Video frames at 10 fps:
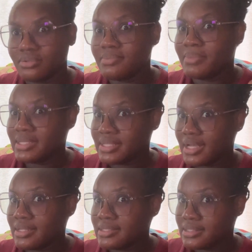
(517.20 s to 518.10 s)

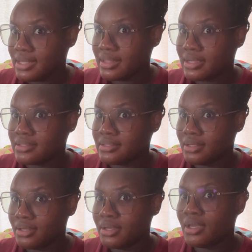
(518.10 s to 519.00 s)
basically state that
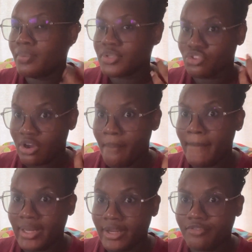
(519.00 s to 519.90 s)
it was
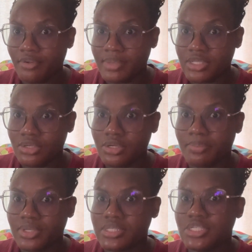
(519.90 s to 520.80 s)
recommended for me to do the
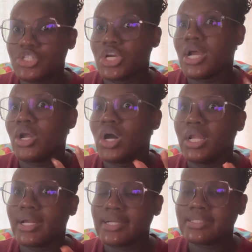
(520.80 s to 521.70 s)
procedure and all
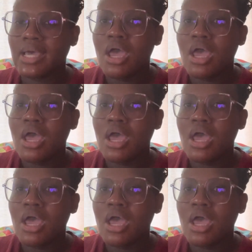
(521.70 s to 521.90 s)
of that.